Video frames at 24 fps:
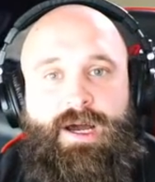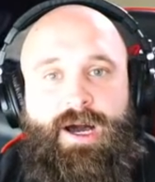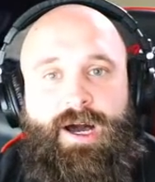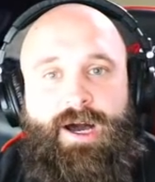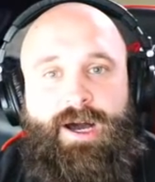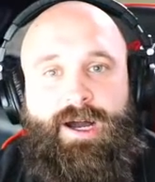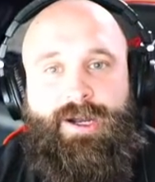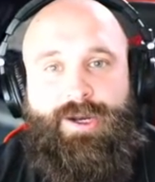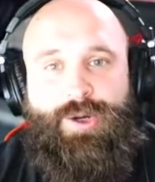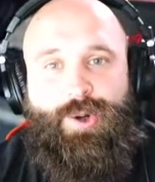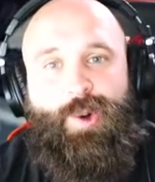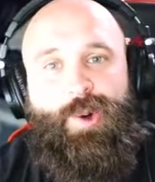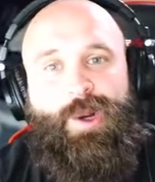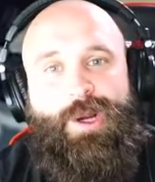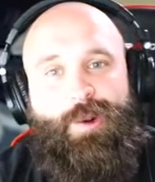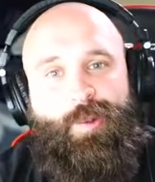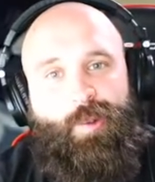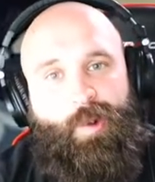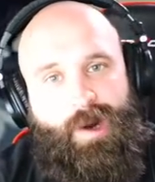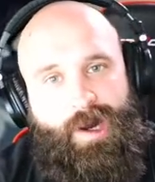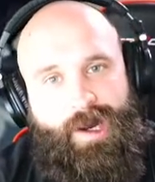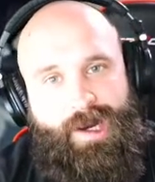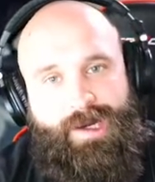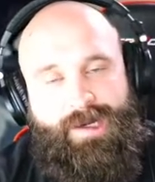uh,
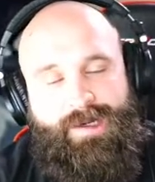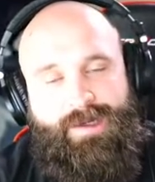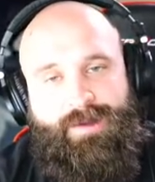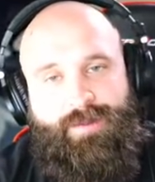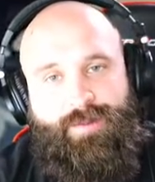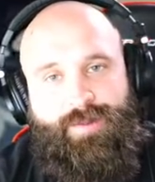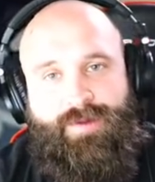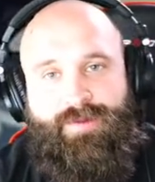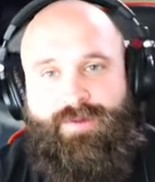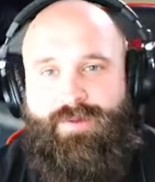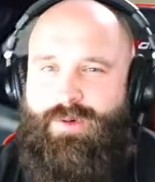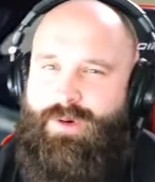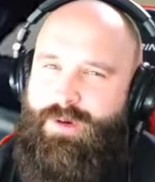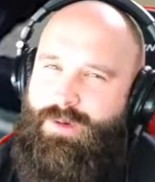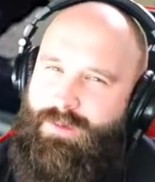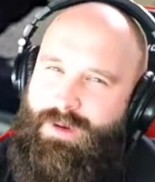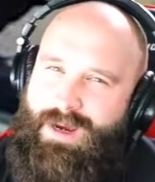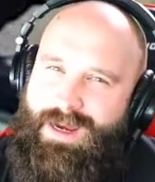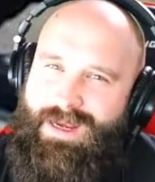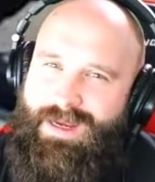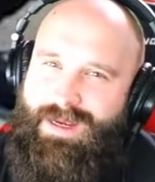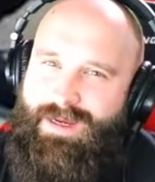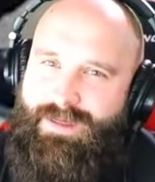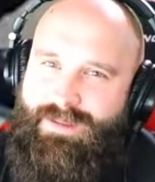going wide before a
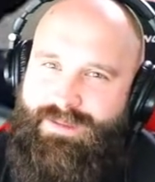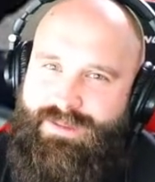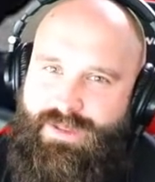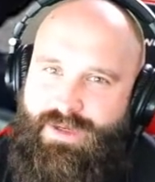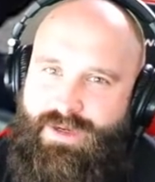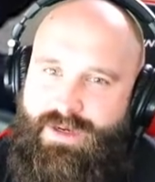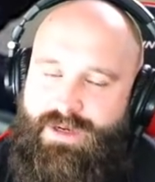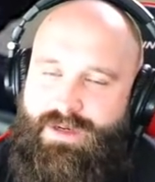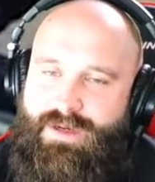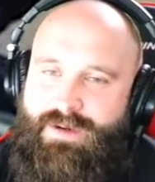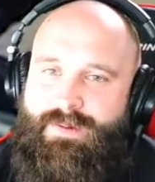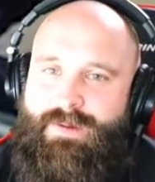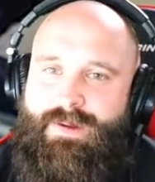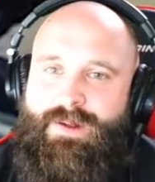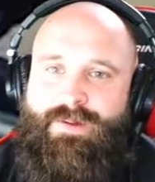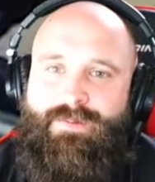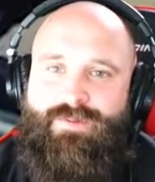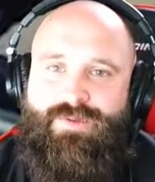right-handed turn,